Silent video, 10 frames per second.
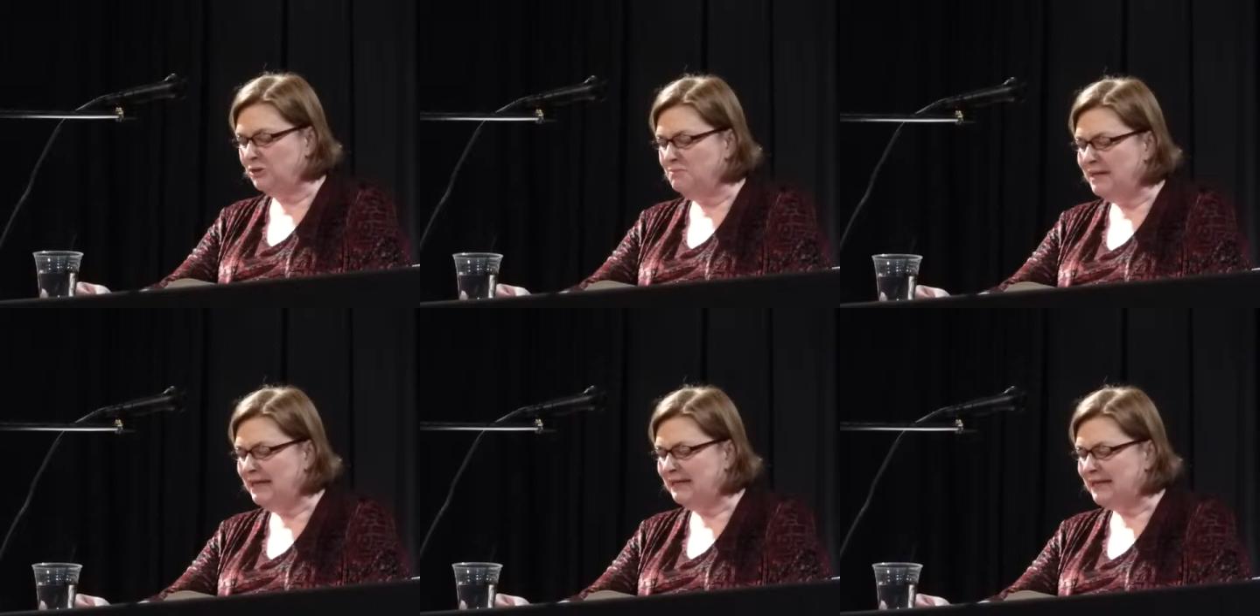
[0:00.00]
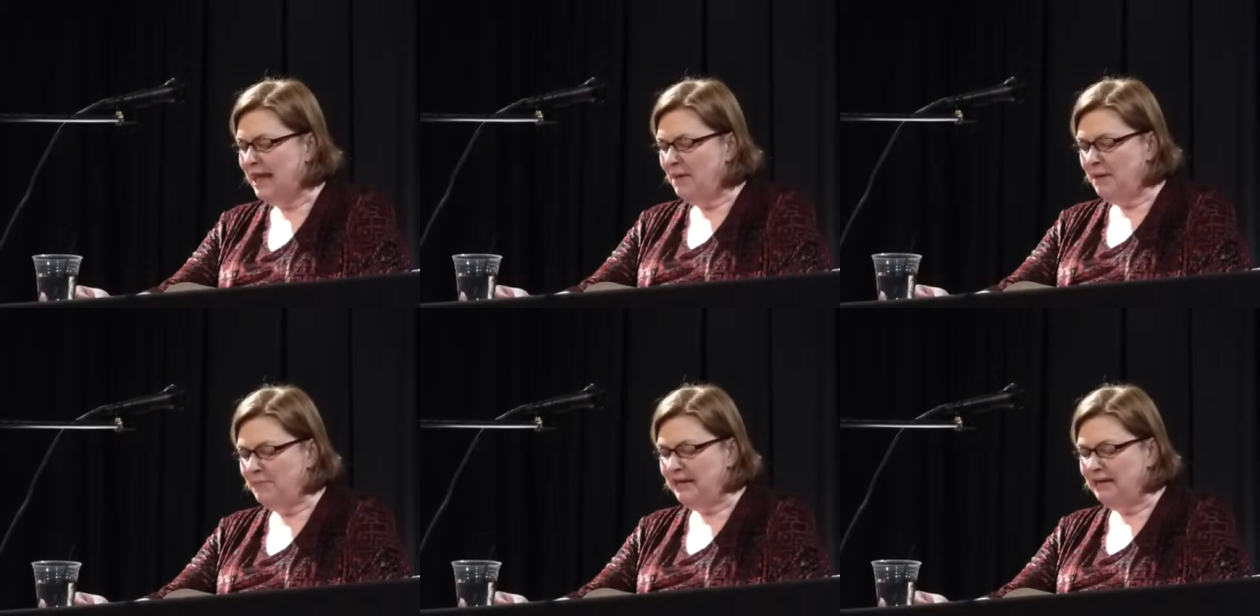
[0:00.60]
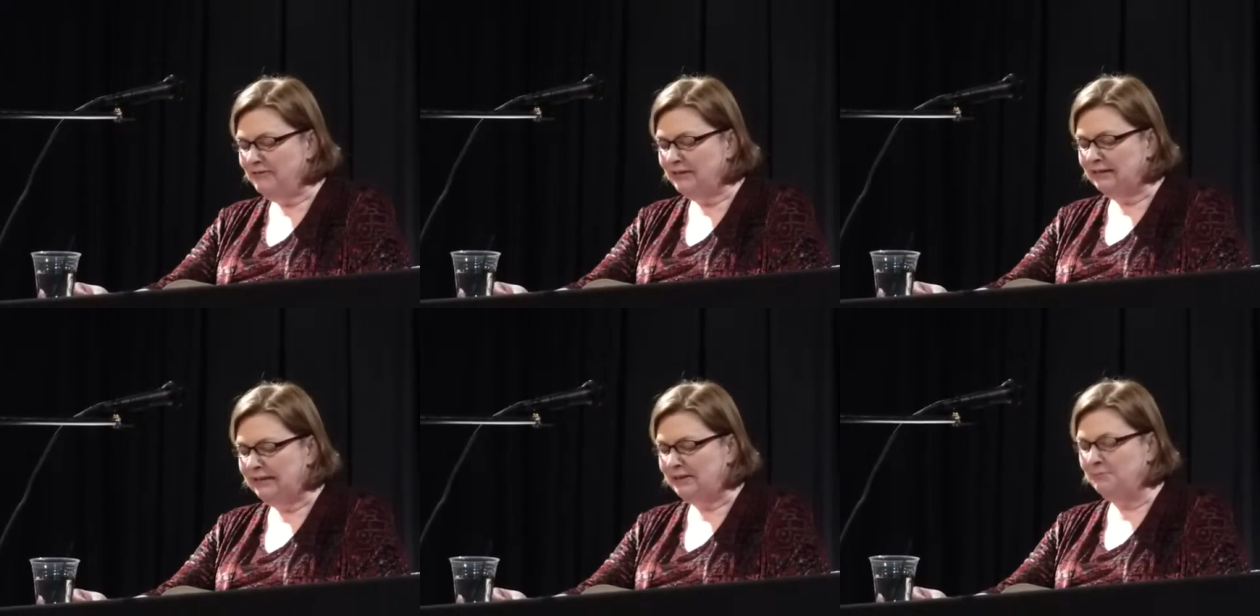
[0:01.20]
Their meanings may be
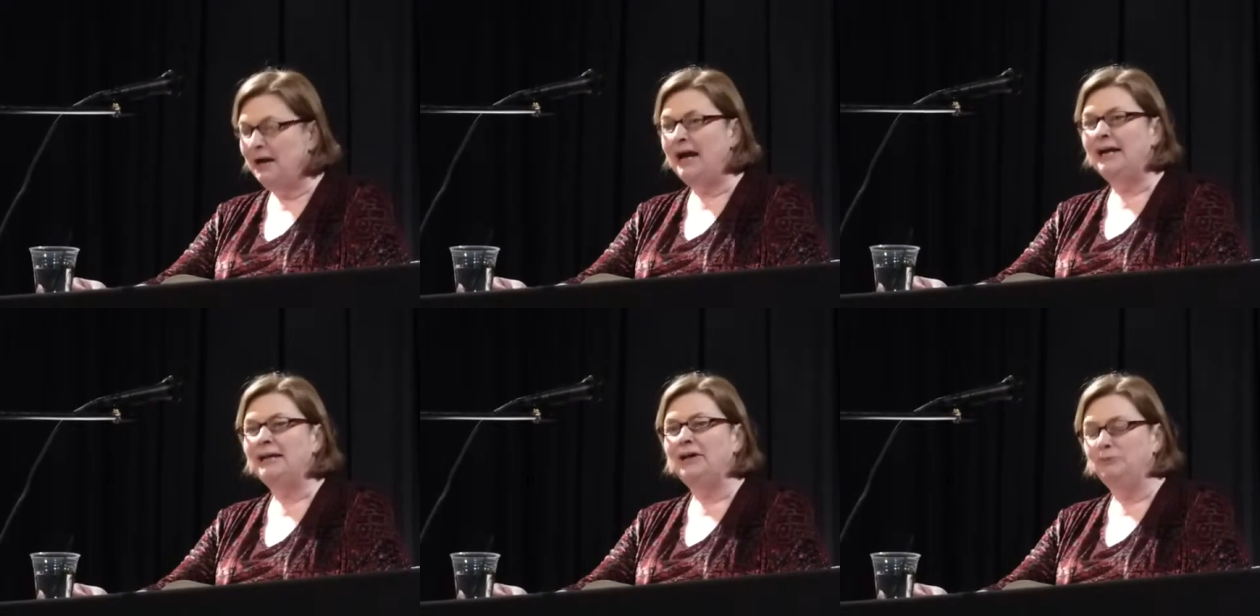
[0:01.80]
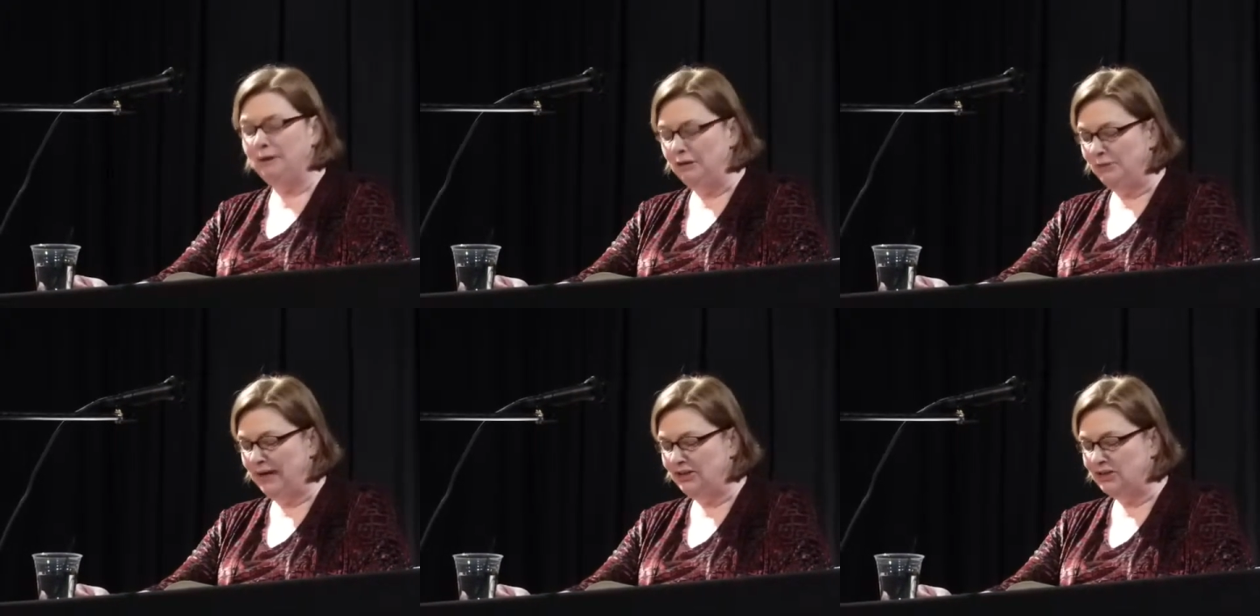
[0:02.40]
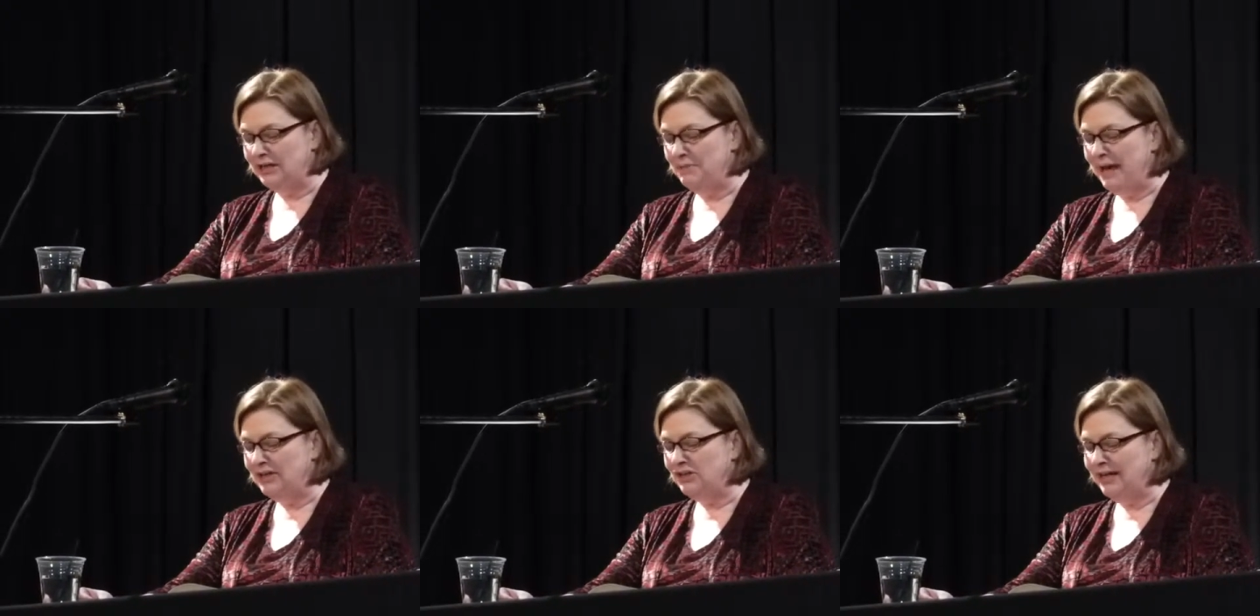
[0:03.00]
infinitely combined and rearranged in
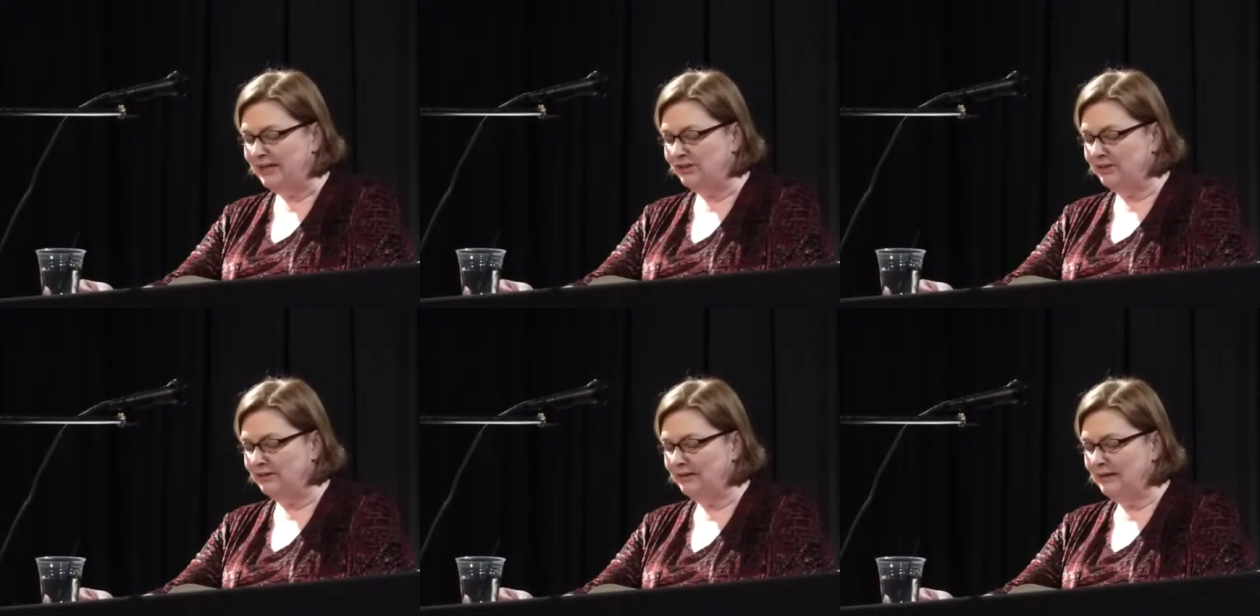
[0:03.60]
imagination.